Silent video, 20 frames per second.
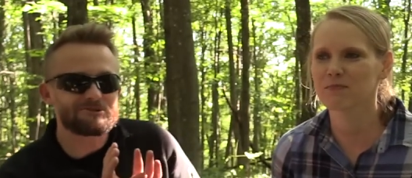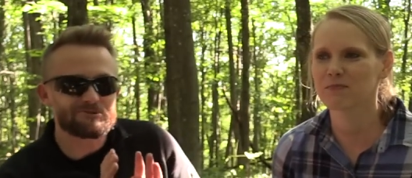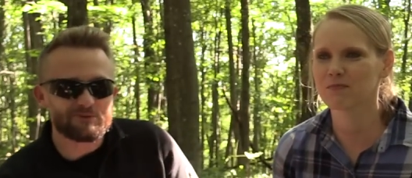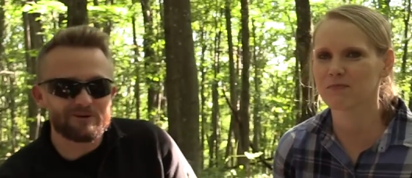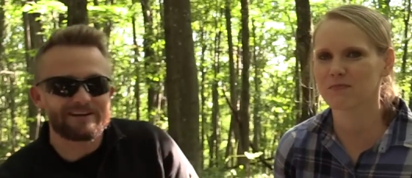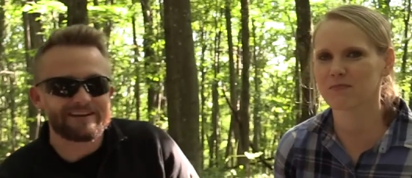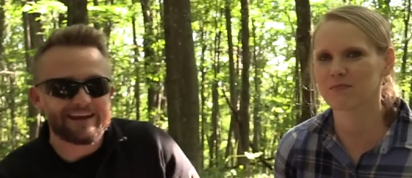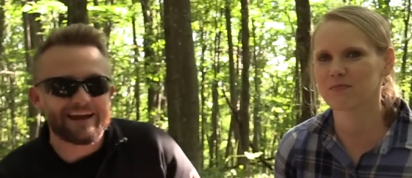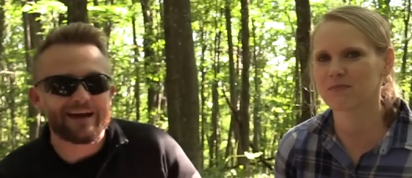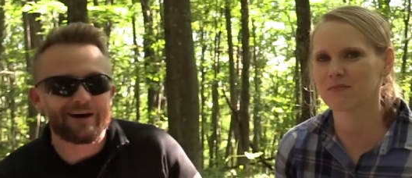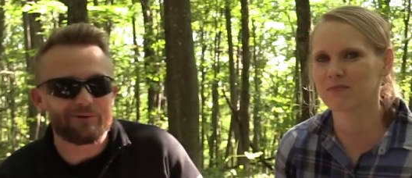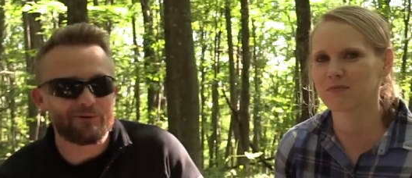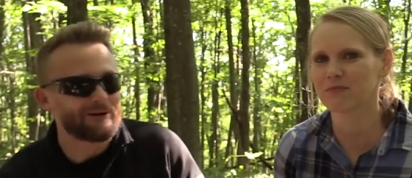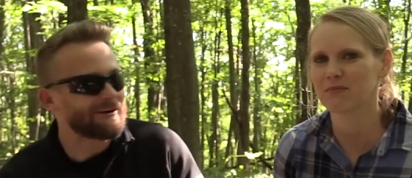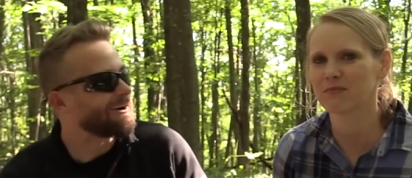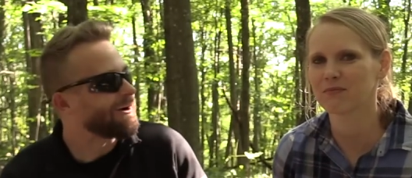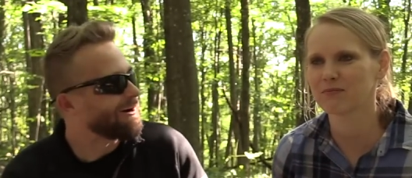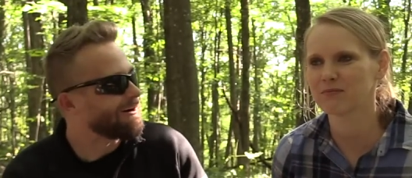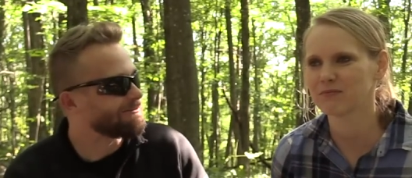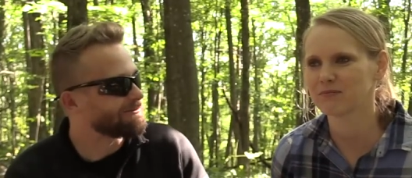Speaker 1: drink our
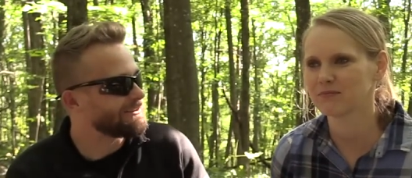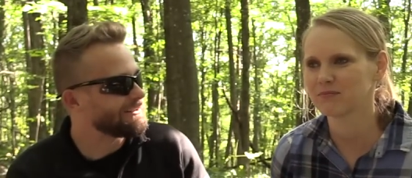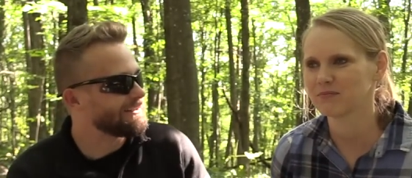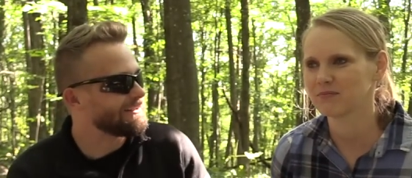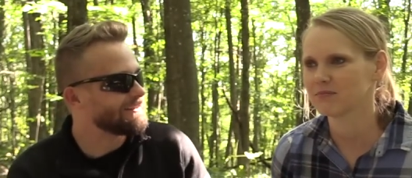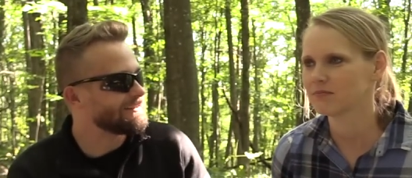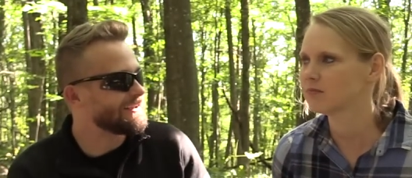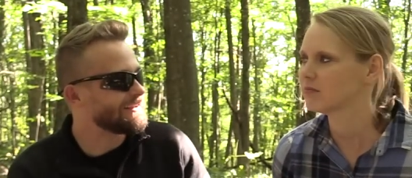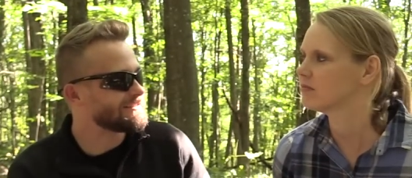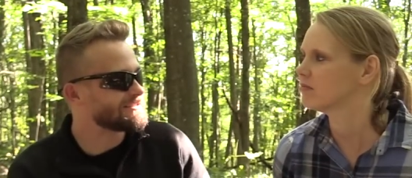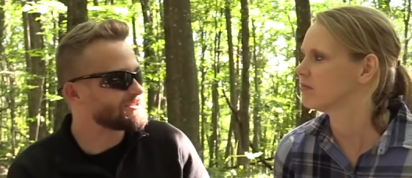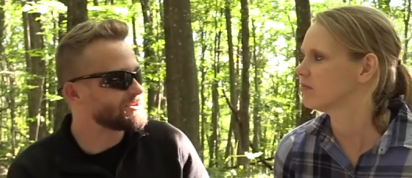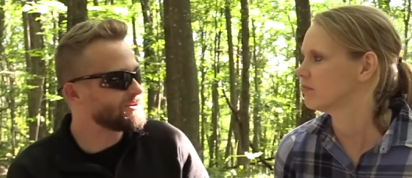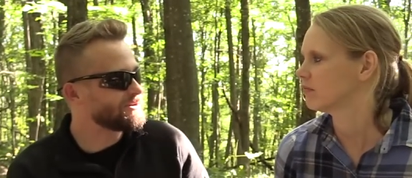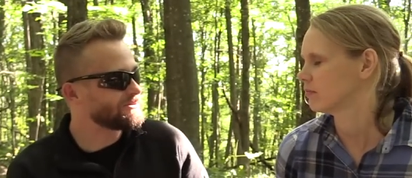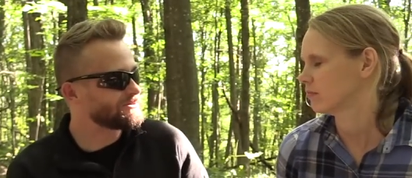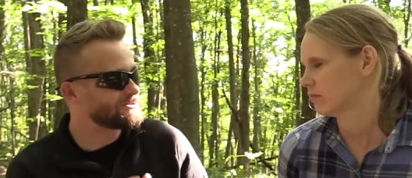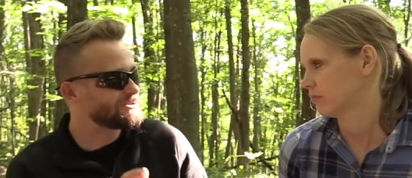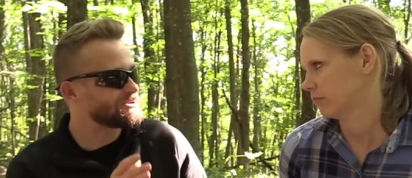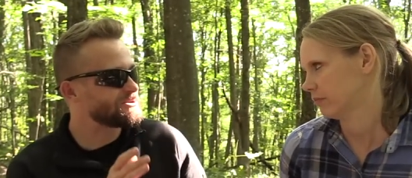coffee. And
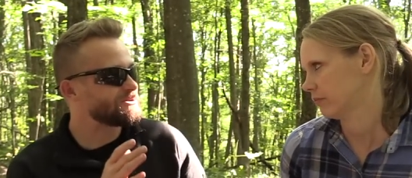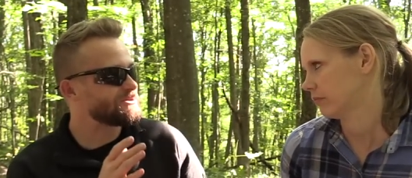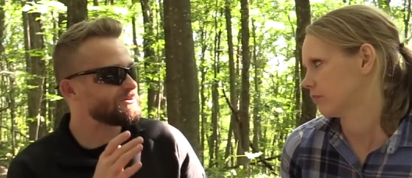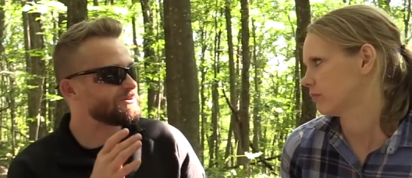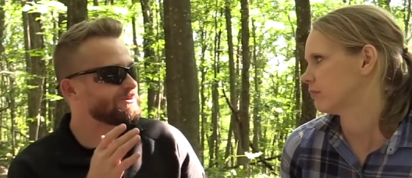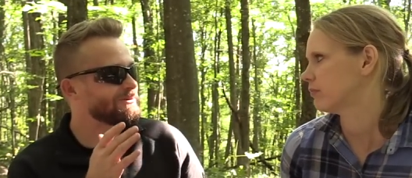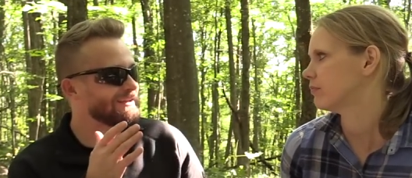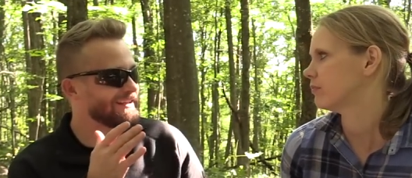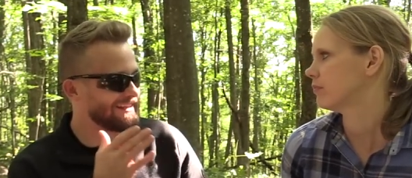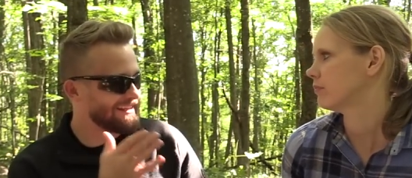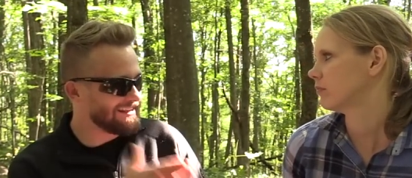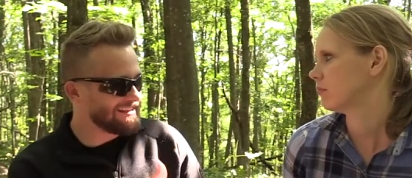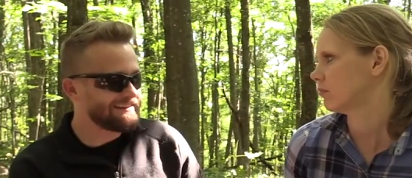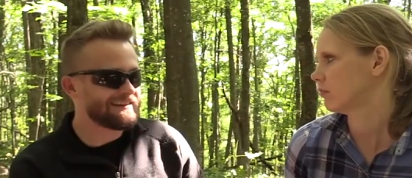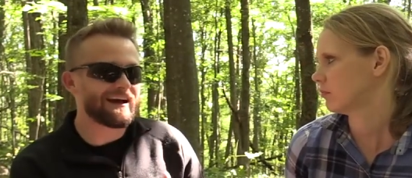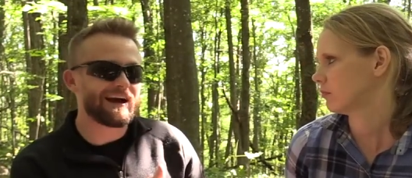so to eat